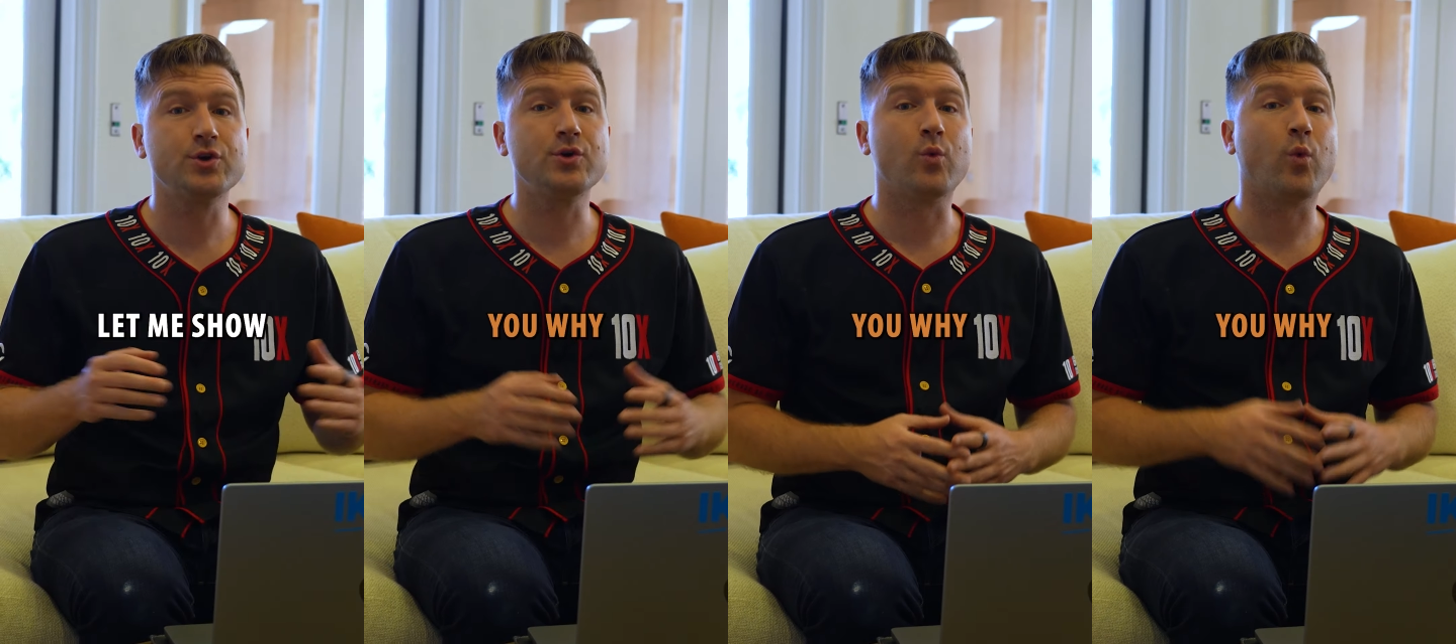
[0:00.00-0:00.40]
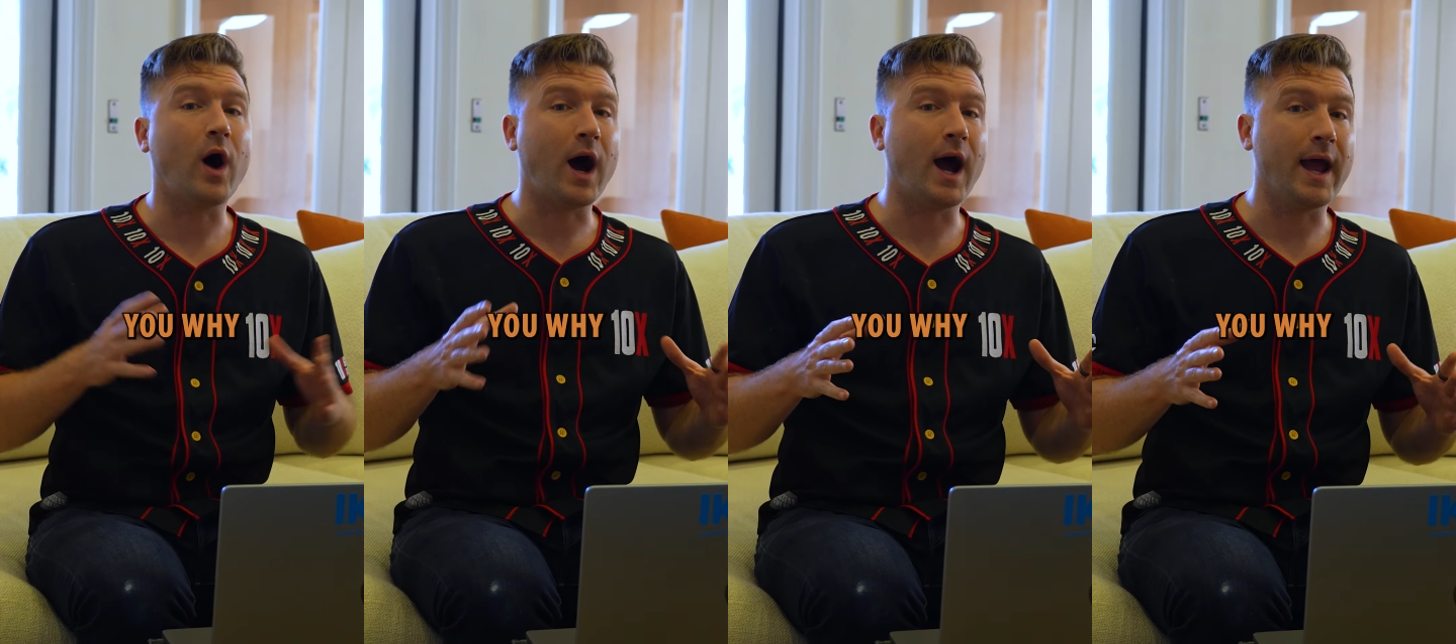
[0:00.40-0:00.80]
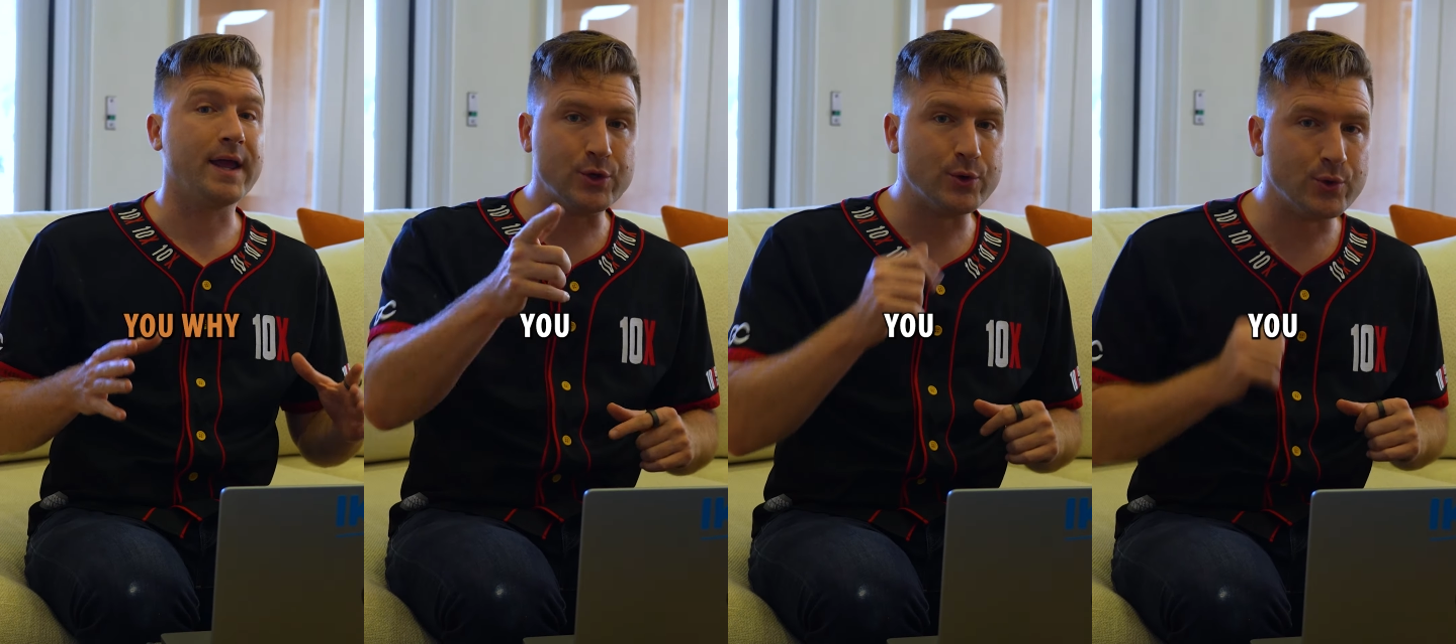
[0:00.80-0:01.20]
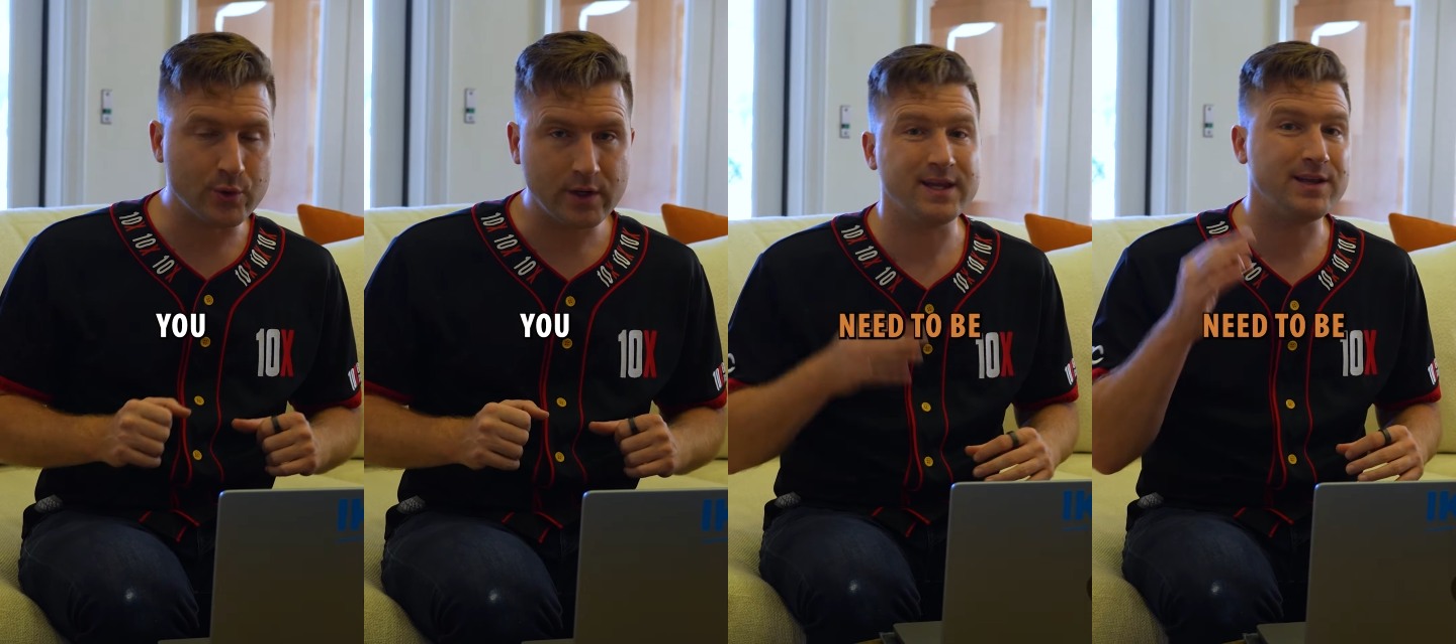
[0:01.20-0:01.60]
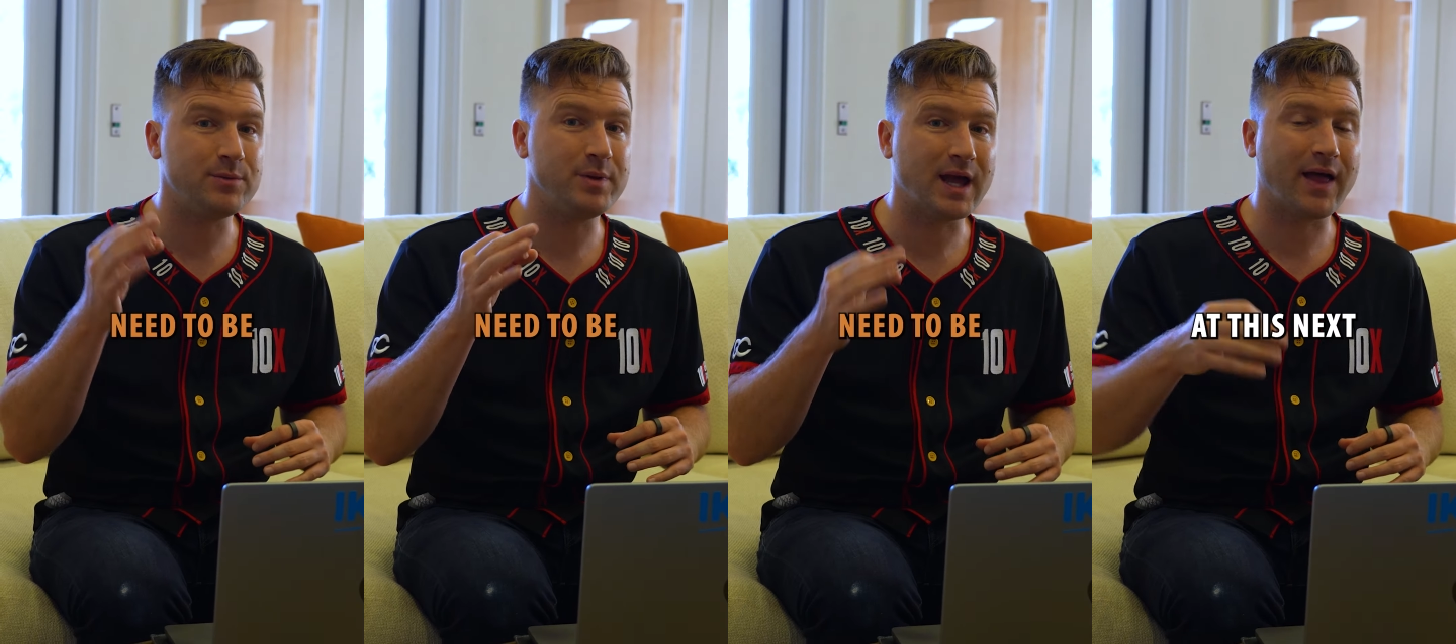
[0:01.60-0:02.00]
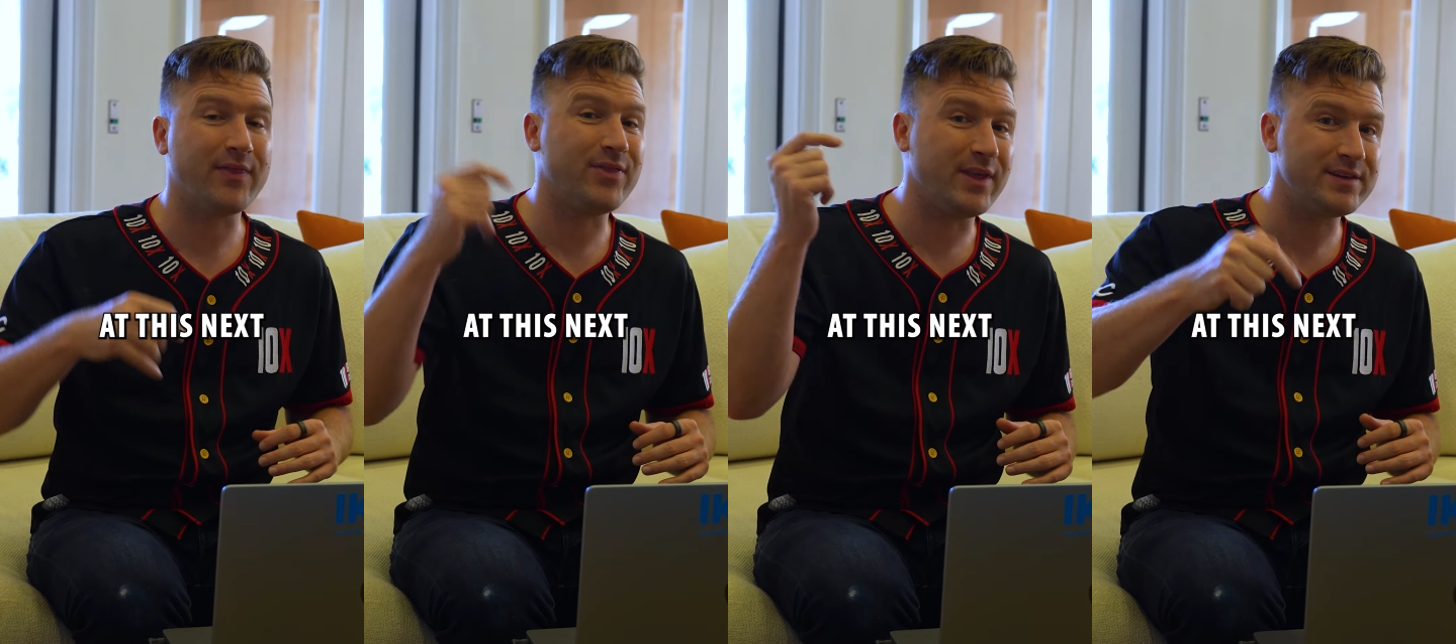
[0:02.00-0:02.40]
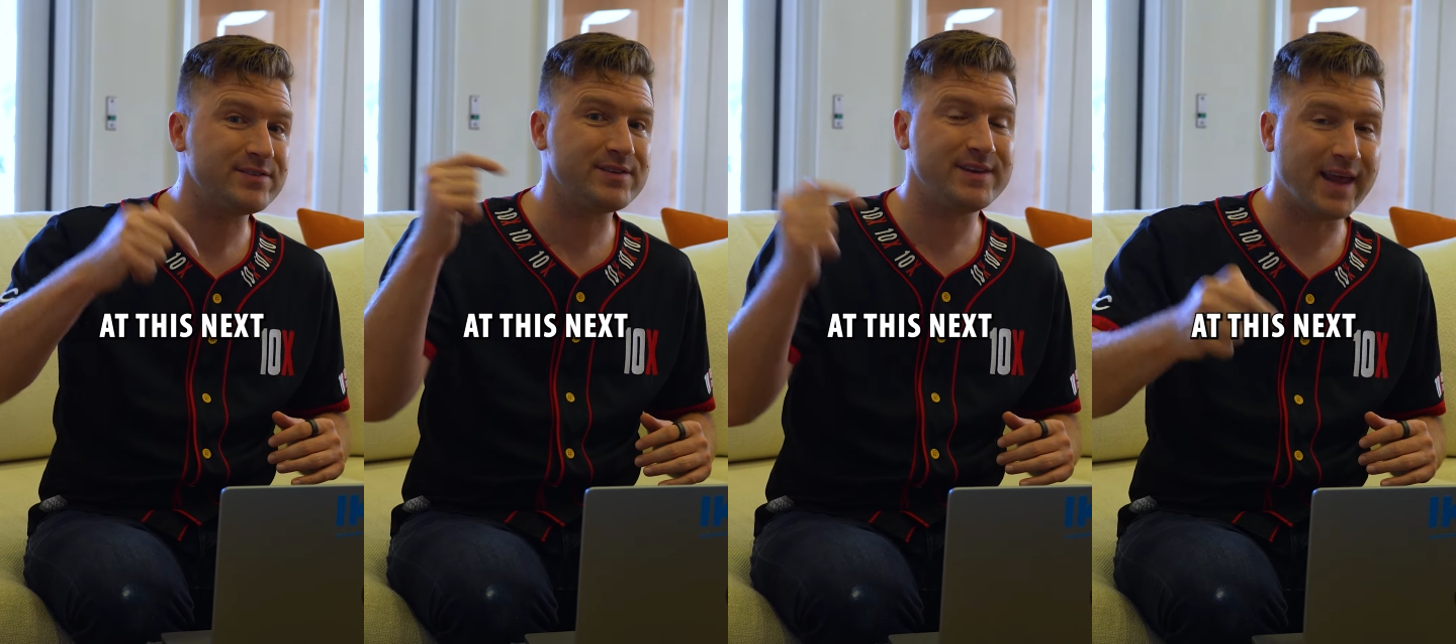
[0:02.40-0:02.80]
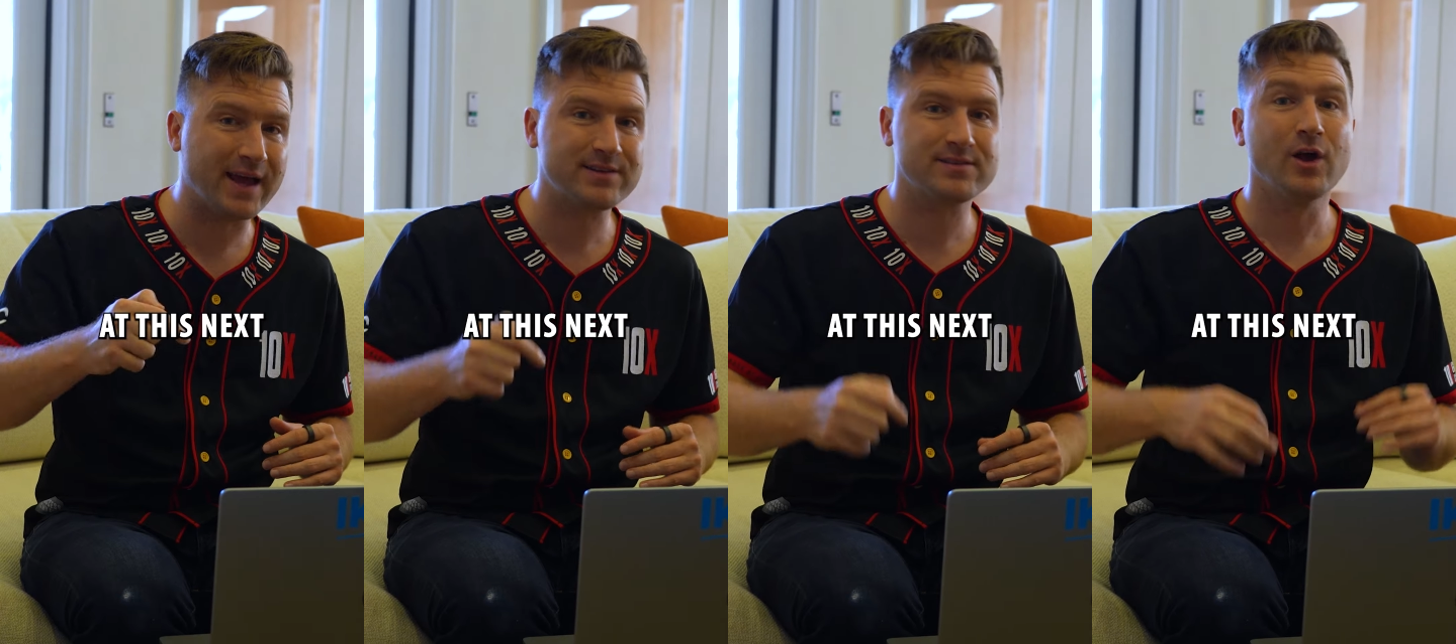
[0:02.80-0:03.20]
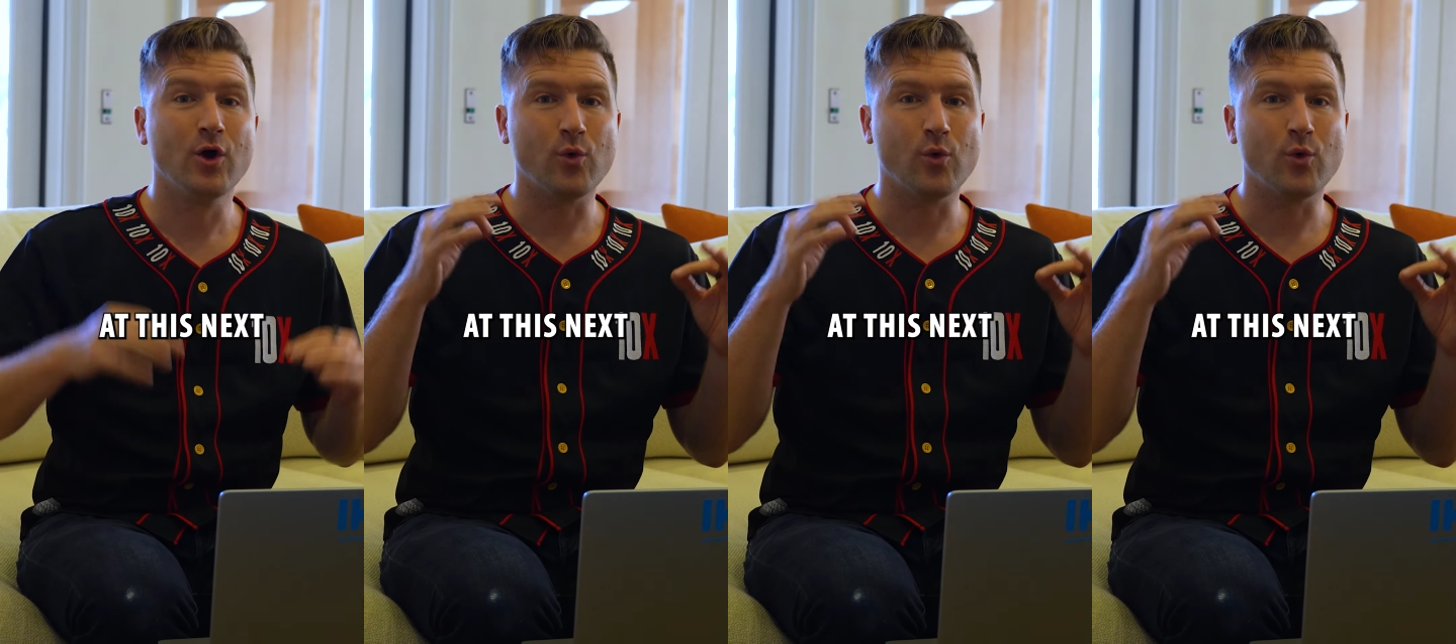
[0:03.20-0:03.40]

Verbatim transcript: show you why you need to be at this next